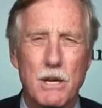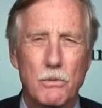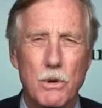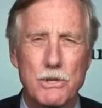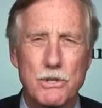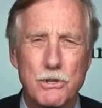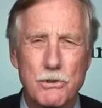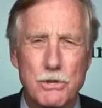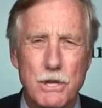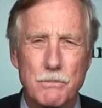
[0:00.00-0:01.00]
wants to do
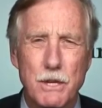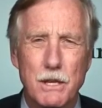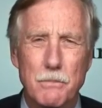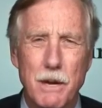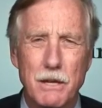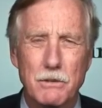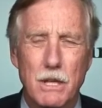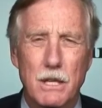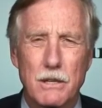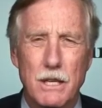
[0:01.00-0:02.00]
something about
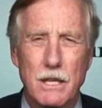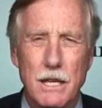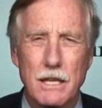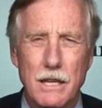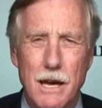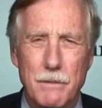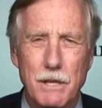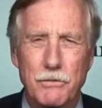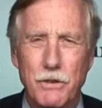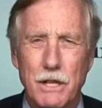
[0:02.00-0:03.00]
the economic
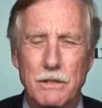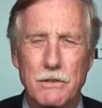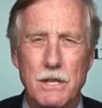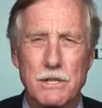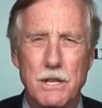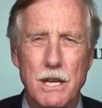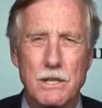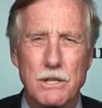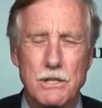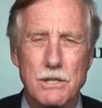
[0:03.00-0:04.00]
effect of these
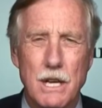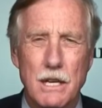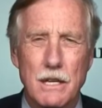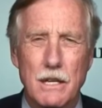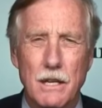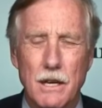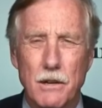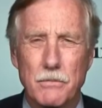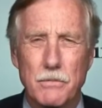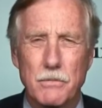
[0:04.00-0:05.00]
sanctions. Uh,
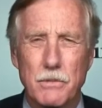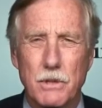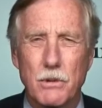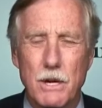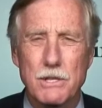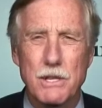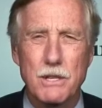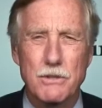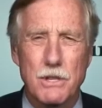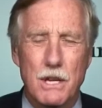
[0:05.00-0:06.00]
the question
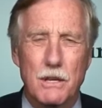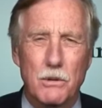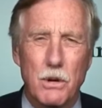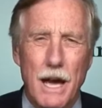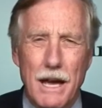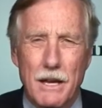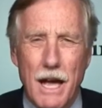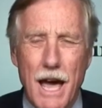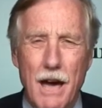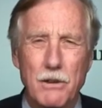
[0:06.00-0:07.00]
is
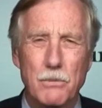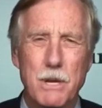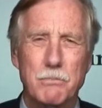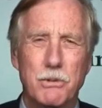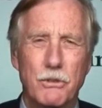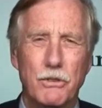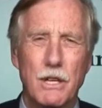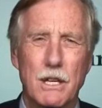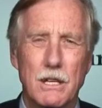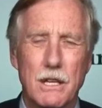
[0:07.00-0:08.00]
how do we
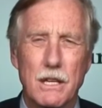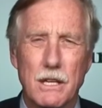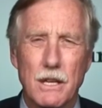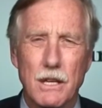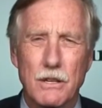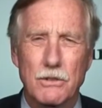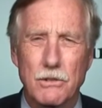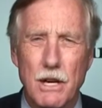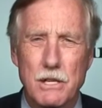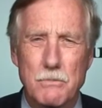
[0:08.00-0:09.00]
proceed? And it, and it
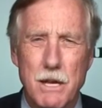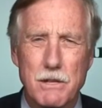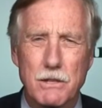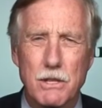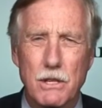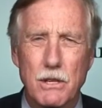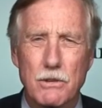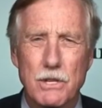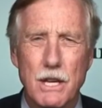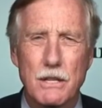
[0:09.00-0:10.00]
strikes me that the
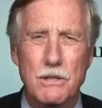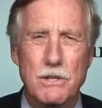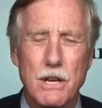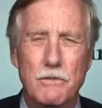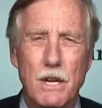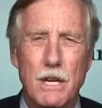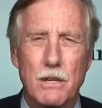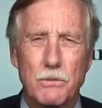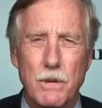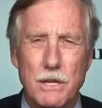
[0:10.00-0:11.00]
negotiators have
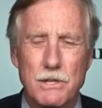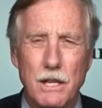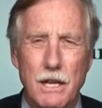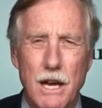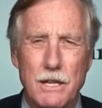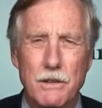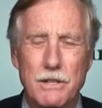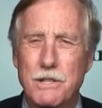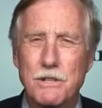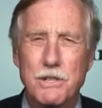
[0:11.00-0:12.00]
reached a kind of
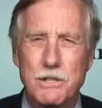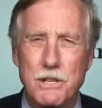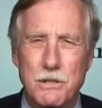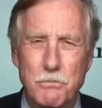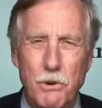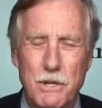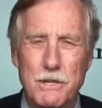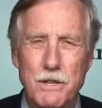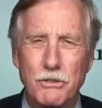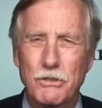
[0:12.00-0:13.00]
it's this is it's important.
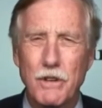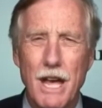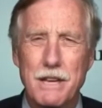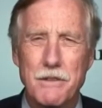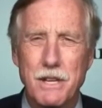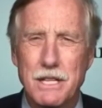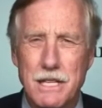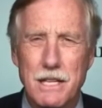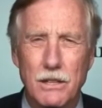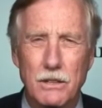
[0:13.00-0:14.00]
This is not the
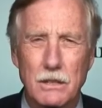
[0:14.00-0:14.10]
deal.